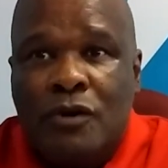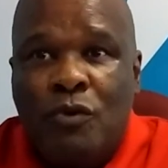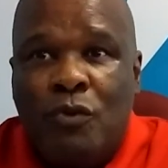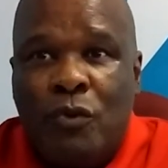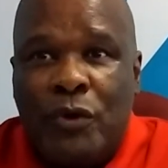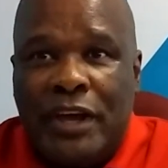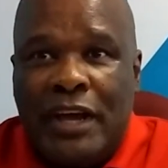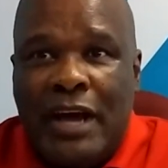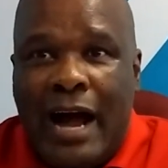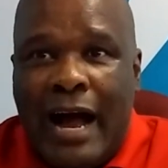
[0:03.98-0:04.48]

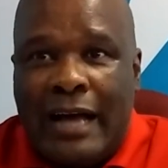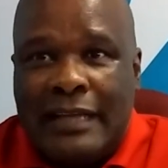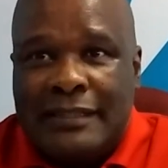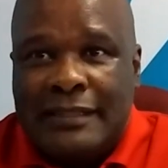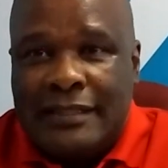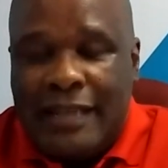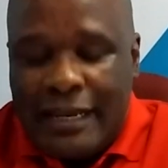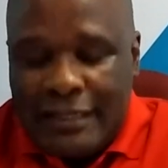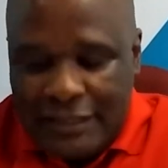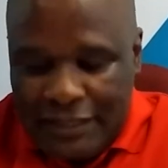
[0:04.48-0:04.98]
We are
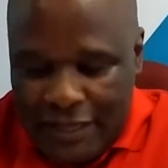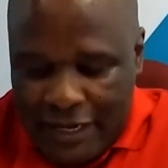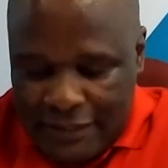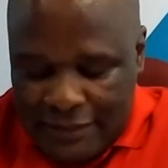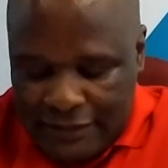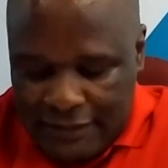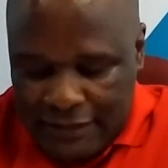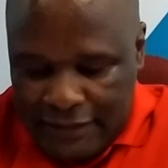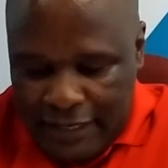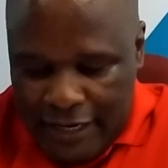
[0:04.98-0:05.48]
starting
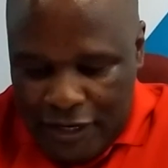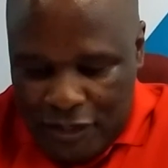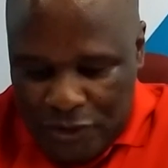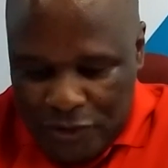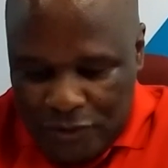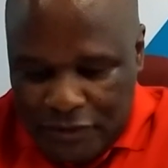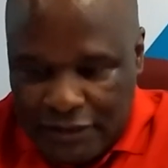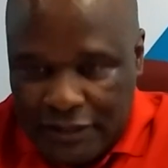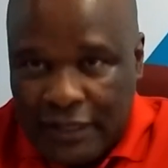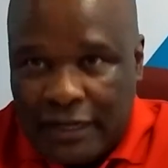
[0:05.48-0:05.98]
a
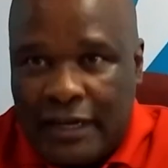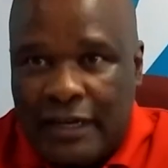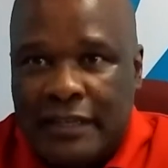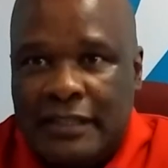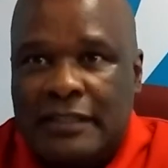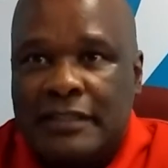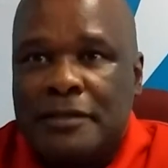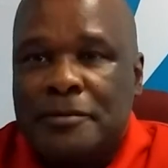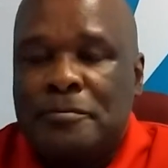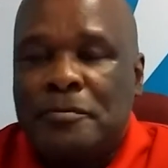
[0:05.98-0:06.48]
new
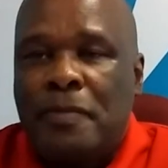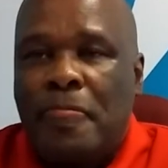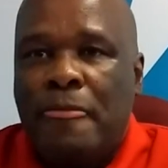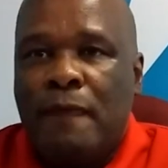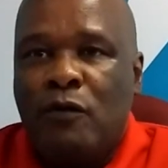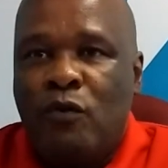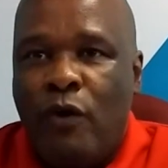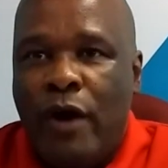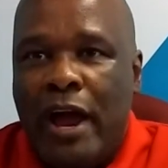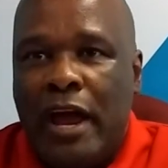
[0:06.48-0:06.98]
series
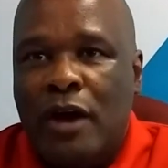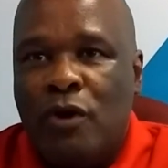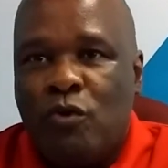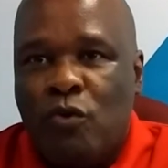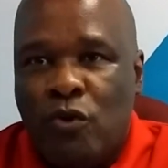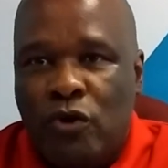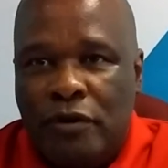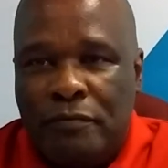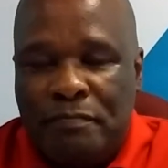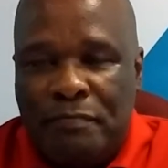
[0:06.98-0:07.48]
where
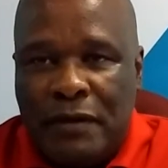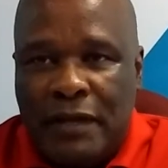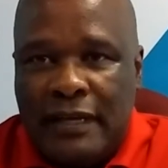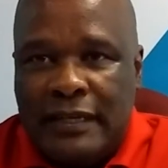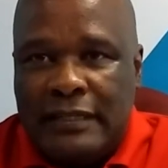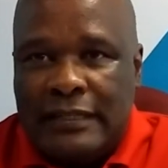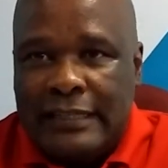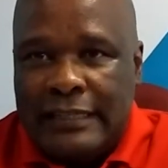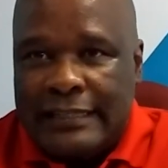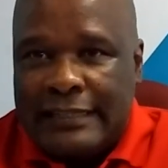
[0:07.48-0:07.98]
we'll
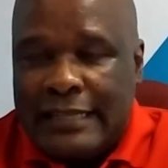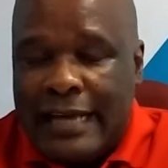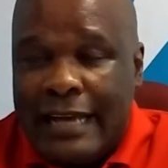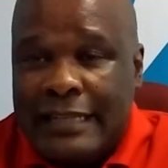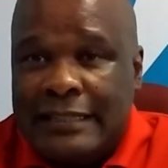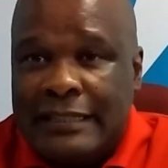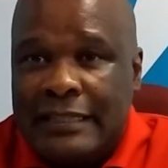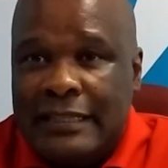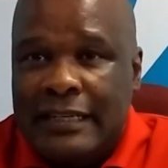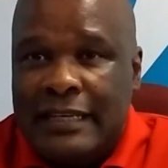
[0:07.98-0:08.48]
be
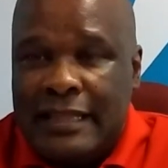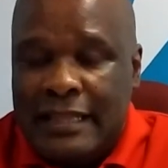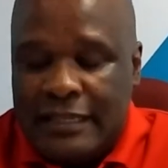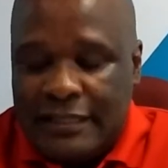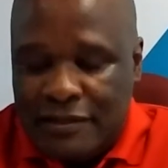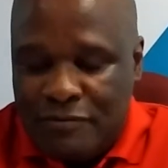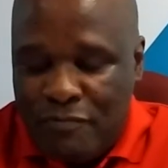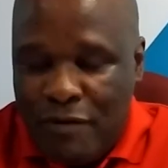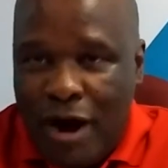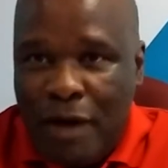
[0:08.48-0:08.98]
discussing the
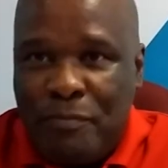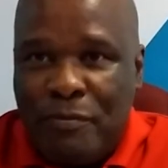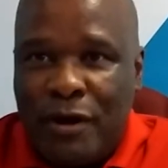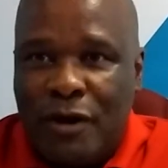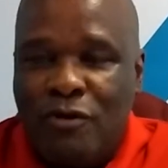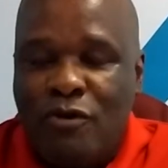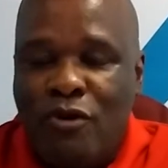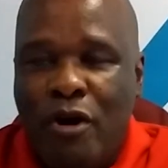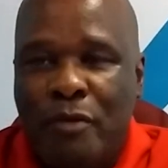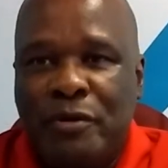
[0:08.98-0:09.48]

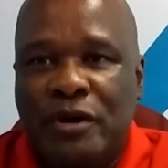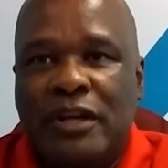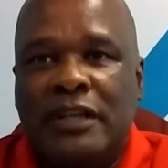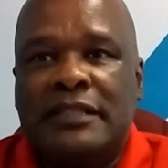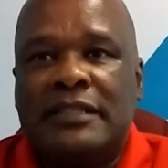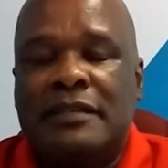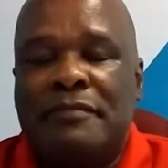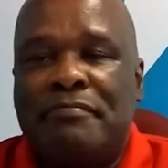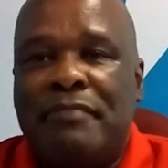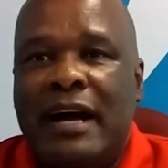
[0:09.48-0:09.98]
Zimbabwe
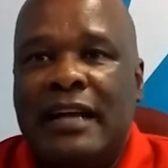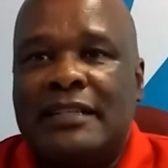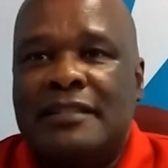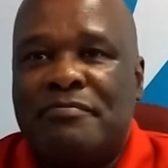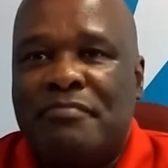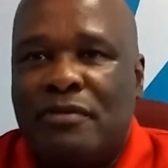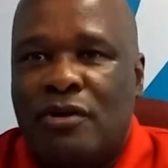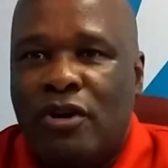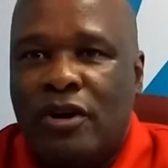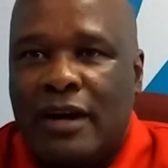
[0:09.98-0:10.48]
Communist Party
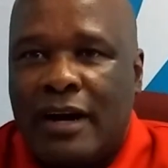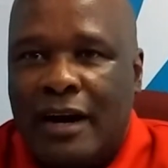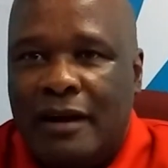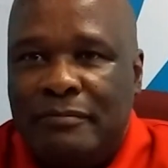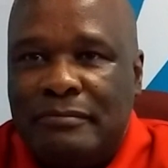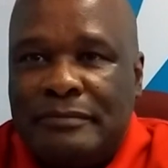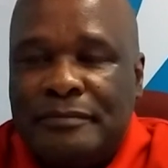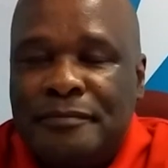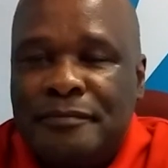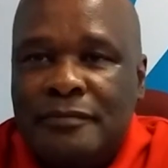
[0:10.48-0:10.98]
program,